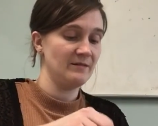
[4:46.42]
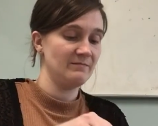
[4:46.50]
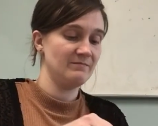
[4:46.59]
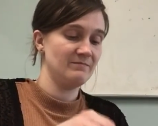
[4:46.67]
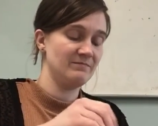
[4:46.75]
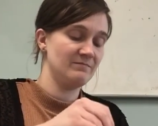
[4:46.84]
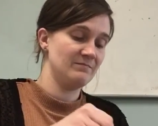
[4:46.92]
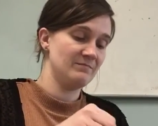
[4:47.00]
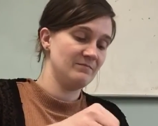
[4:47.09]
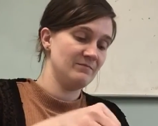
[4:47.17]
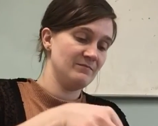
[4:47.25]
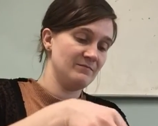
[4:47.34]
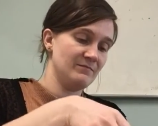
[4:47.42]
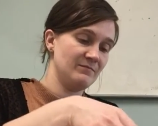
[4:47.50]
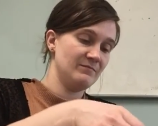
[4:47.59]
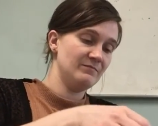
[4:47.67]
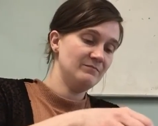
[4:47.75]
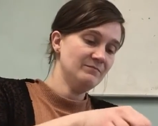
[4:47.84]

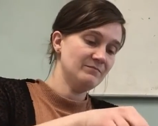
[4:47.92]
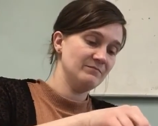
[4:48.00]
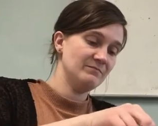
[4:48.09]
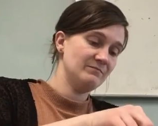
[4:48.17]
(no one is talking)